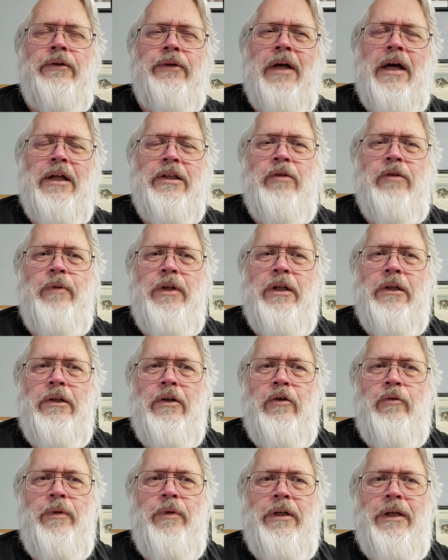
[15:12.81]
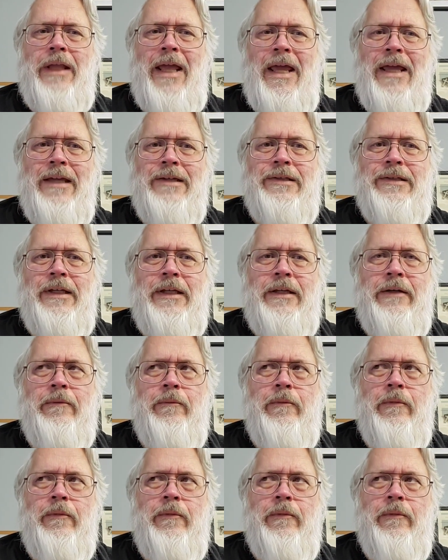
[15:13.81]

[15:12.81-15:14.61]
got to be a little bit hazy,